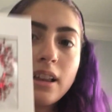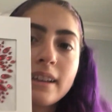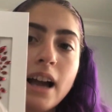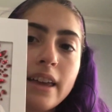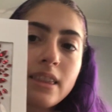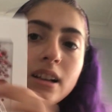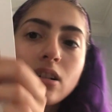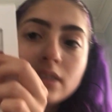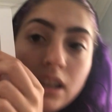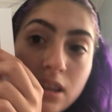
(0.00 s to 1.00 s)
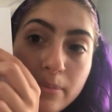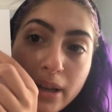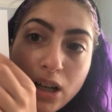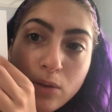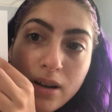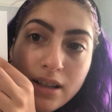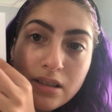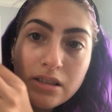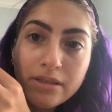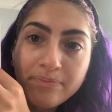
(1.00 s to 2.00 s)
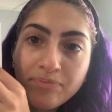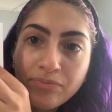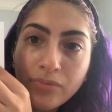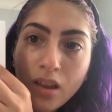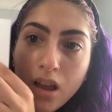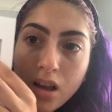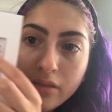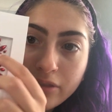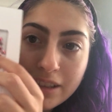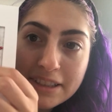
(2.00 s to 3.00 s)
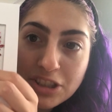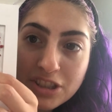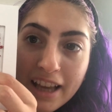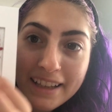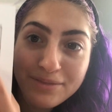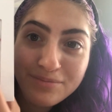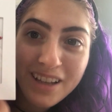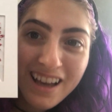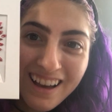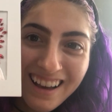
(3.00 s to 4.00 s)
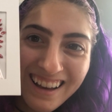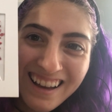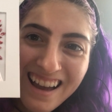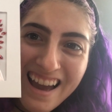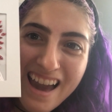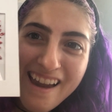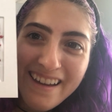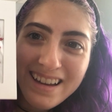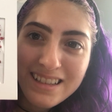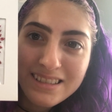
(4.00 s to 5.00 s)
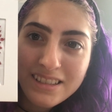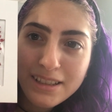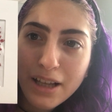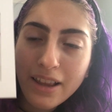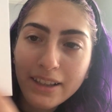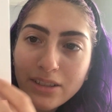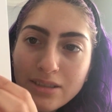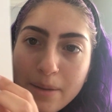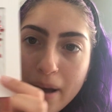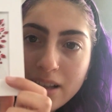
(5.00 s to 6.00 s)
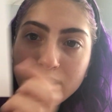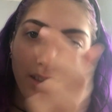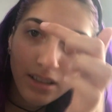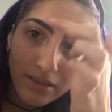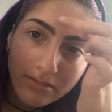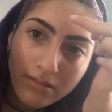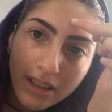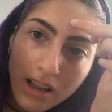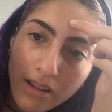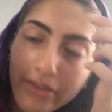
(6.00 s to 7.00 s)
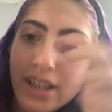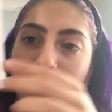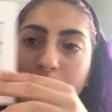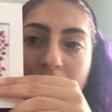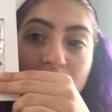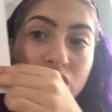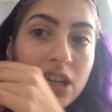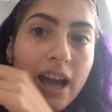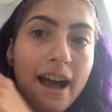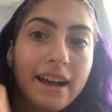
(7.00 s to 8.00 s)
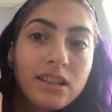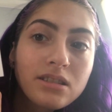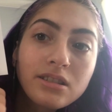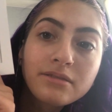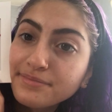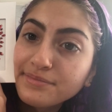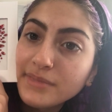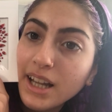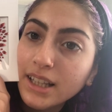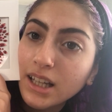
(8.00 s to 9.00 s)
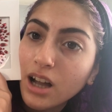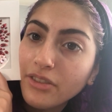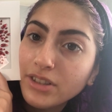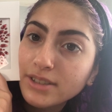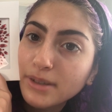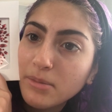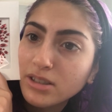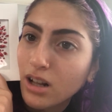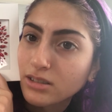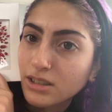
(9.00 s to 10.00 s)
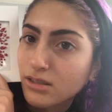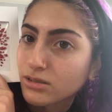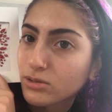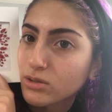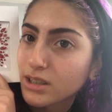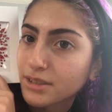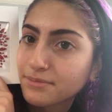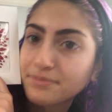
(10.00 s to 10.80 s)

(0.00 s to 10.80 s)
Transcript: Like, I think I'll take the bigger ones for each night and, you know, like use them as the little face gem that she has. And I got this from the Dolls Kill store.